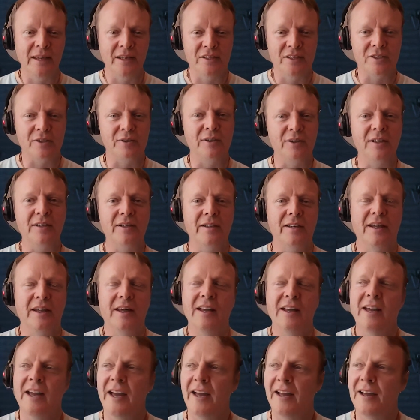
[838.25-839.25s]
So that
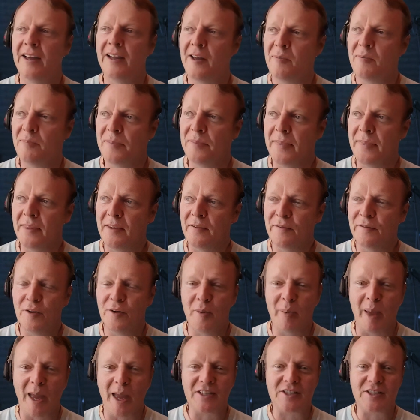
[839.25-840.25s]
you're
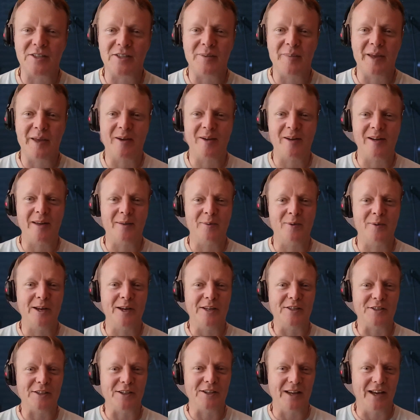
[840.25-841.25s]
very passionate about
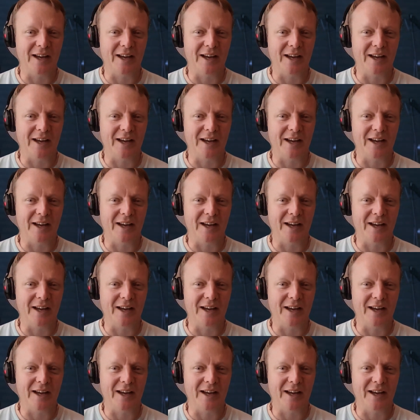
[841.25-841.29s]
collaboration.